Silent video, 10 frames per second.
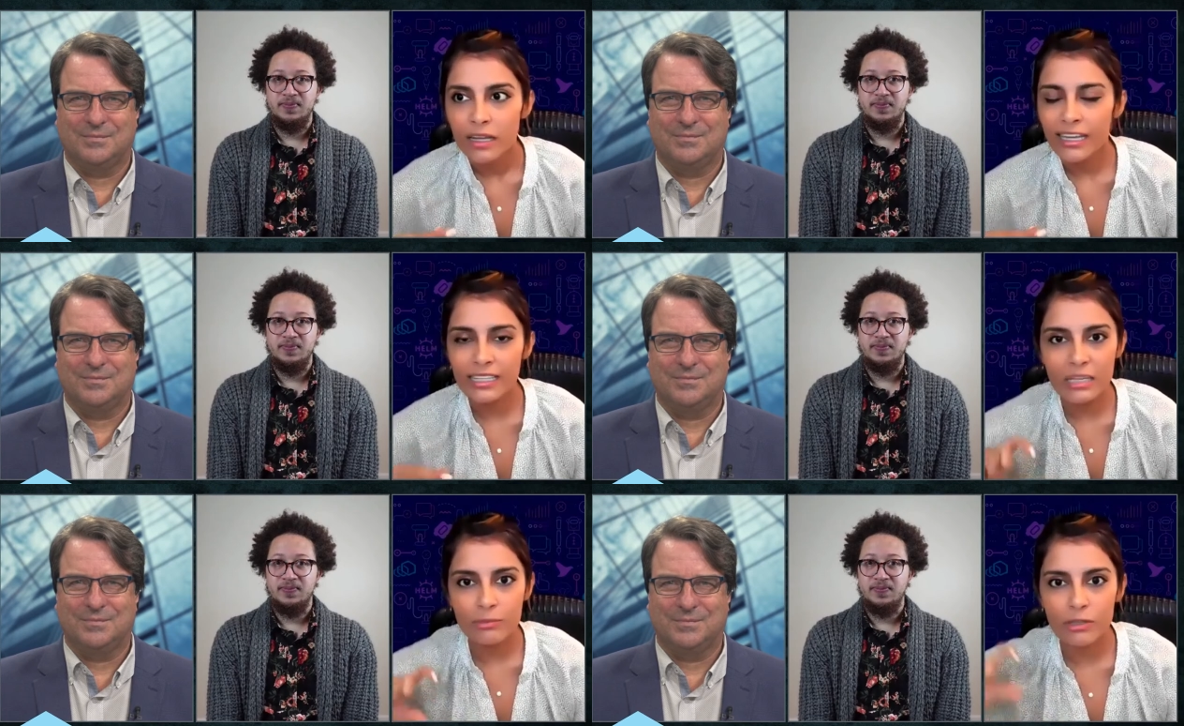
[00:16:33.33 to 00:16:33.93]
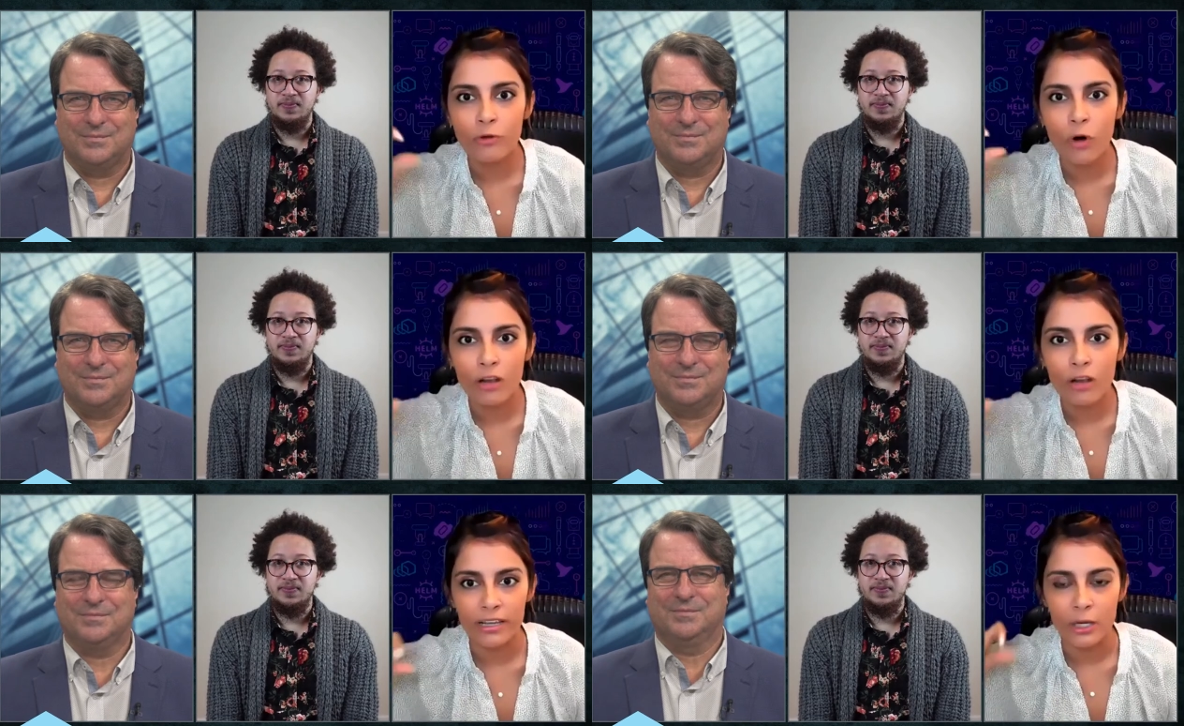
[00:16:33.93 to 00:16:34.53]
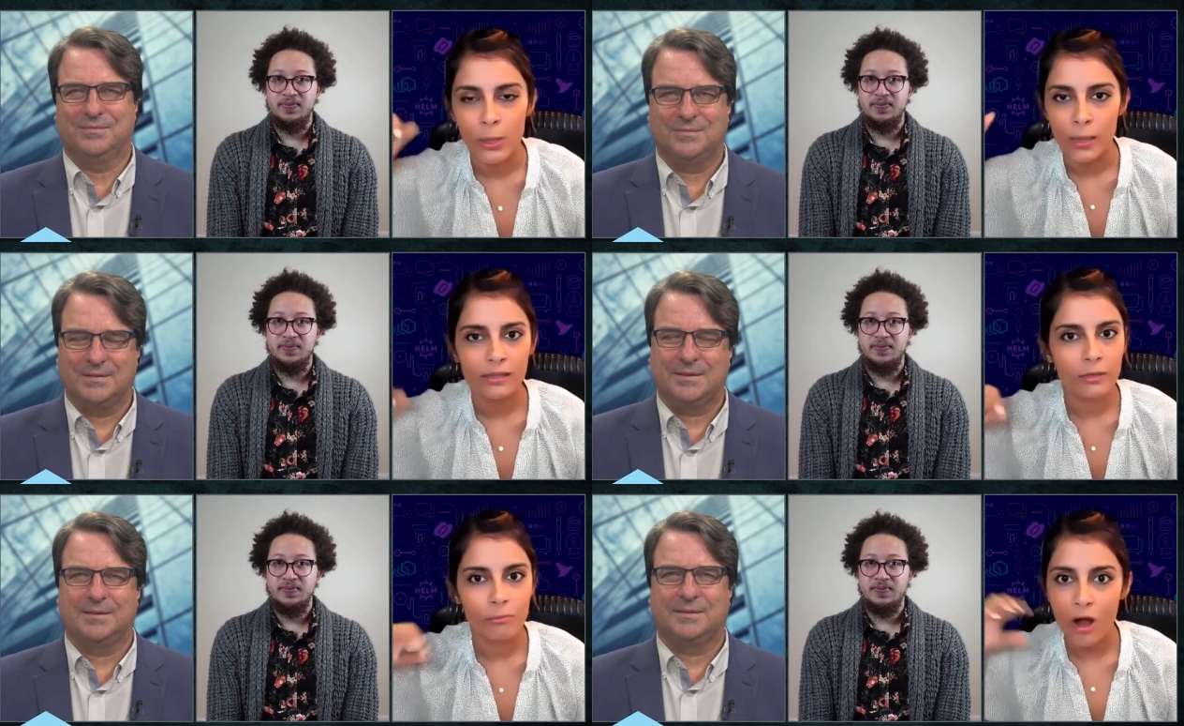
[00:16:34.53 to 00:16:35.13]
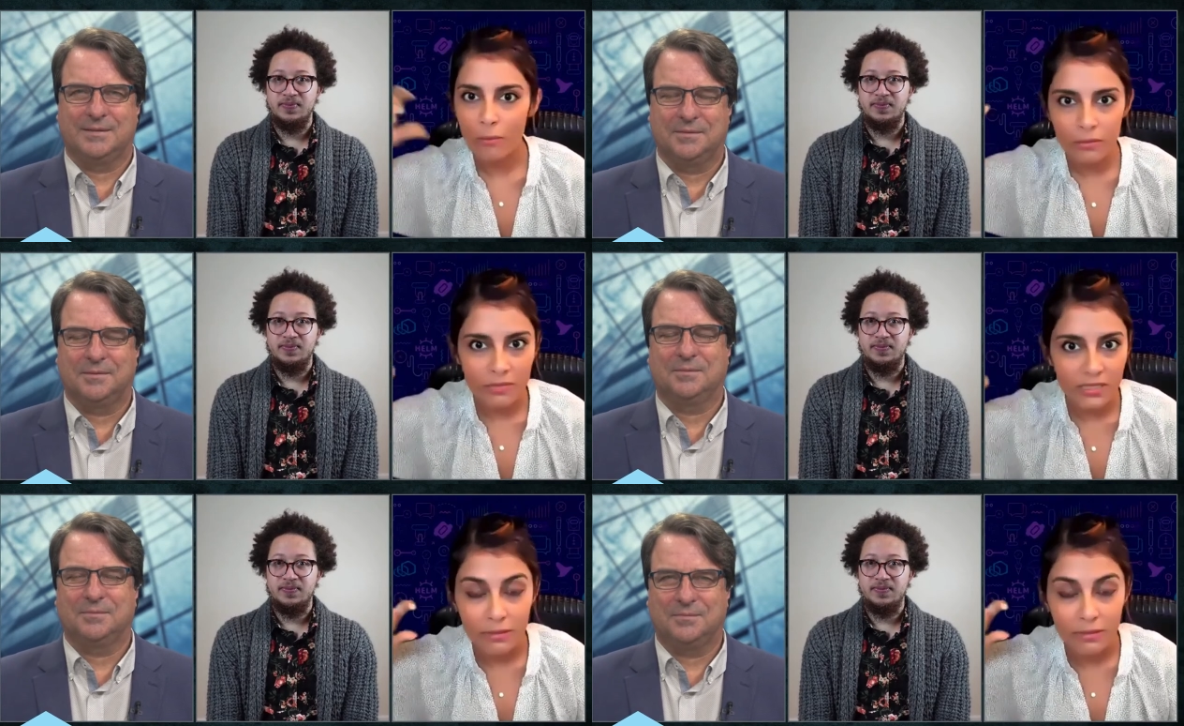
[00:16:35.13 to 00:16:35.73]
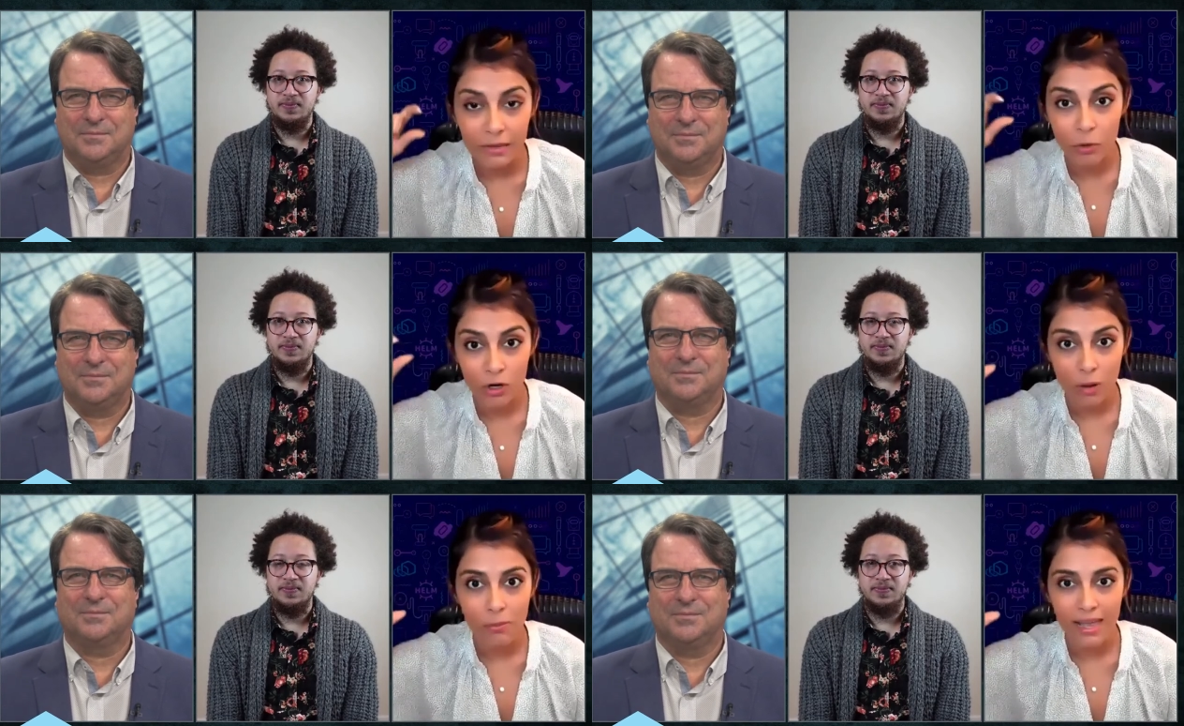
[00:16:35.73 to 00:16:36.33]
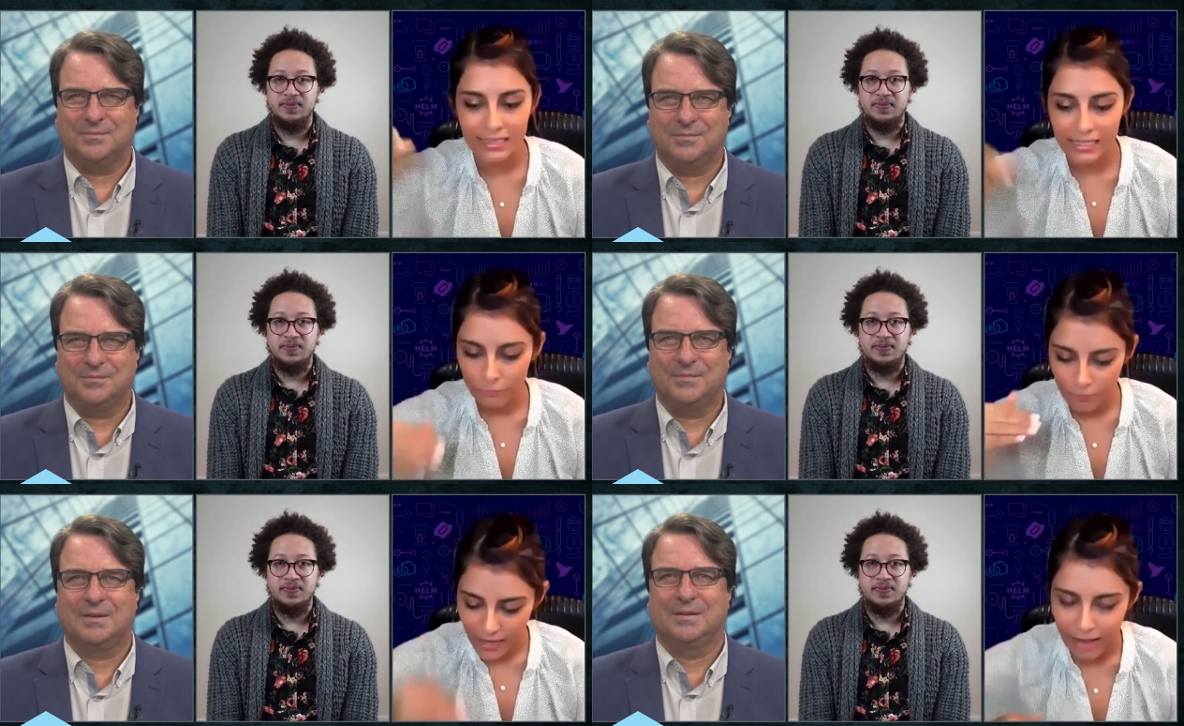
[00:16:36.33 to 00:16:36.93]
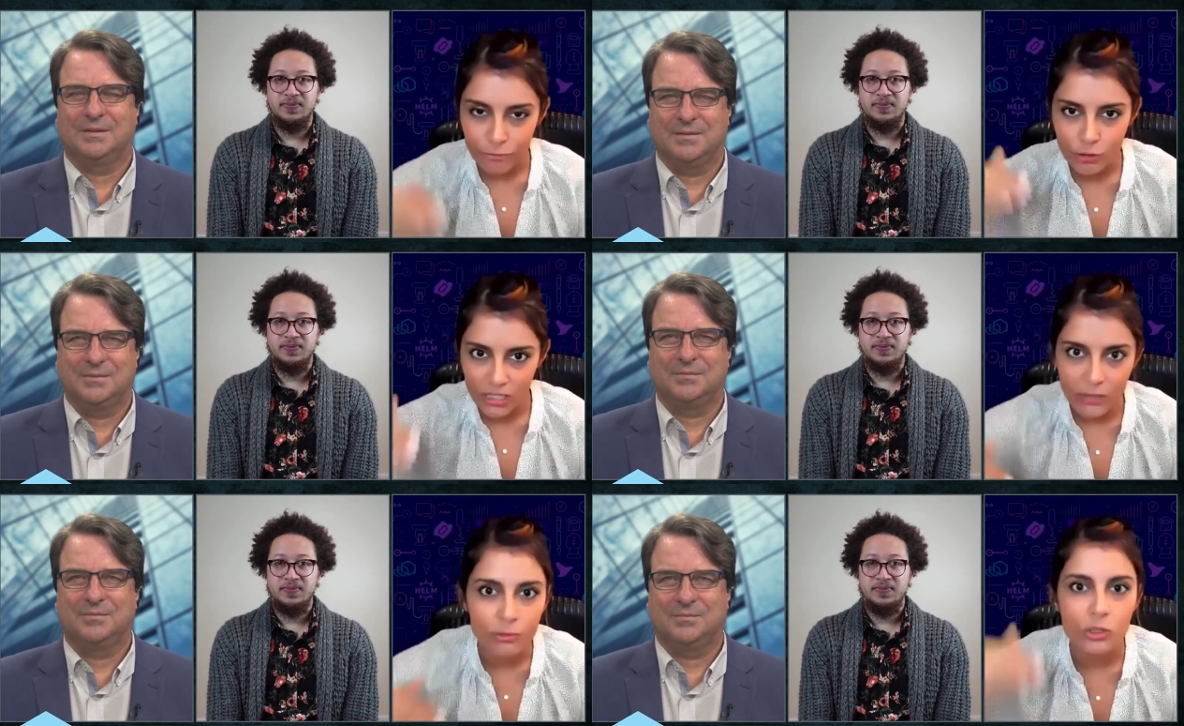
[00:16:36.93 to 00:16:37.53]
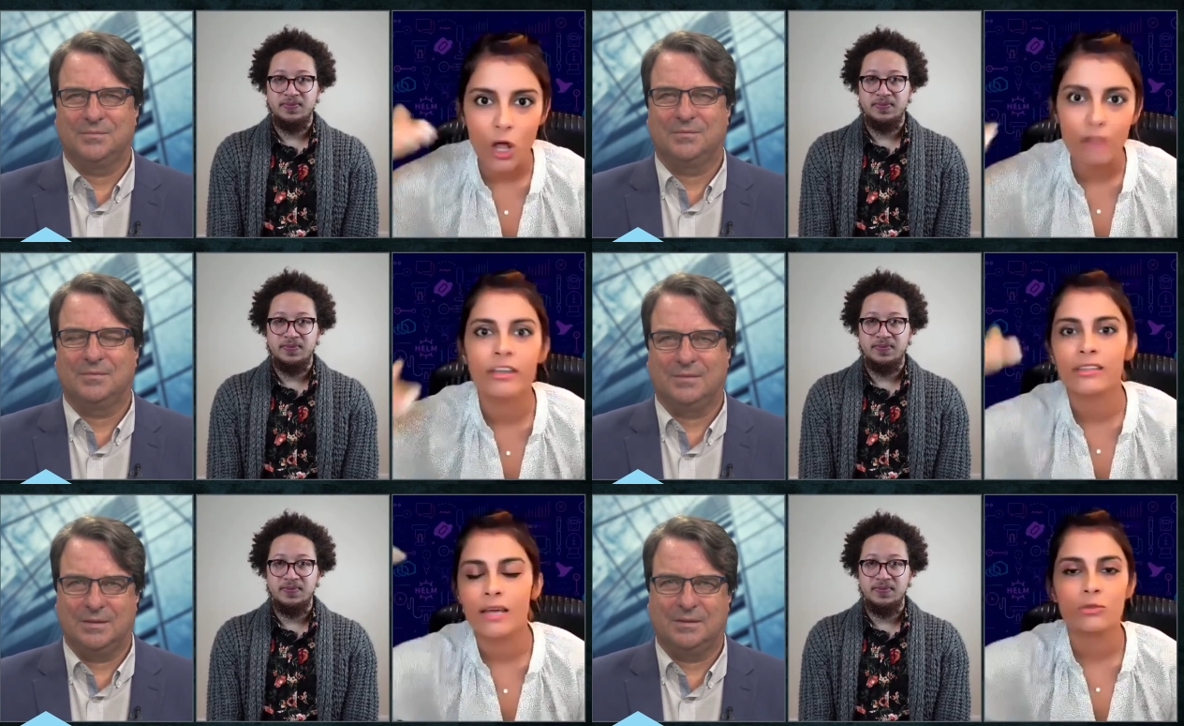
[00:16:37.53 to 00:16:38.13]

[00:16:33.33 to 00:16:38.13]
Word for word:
Speaker 1: it keeps evolving. The problems keep getting more complex and we have to keep solving them.